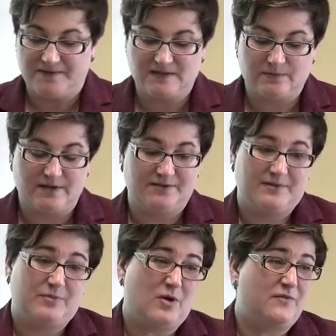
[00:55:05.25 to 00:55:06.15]
fits with
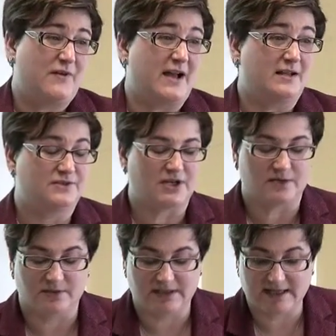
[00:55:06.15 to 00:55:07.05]
the profile
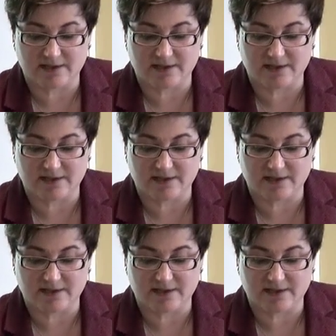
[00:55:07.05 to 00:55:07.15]
generally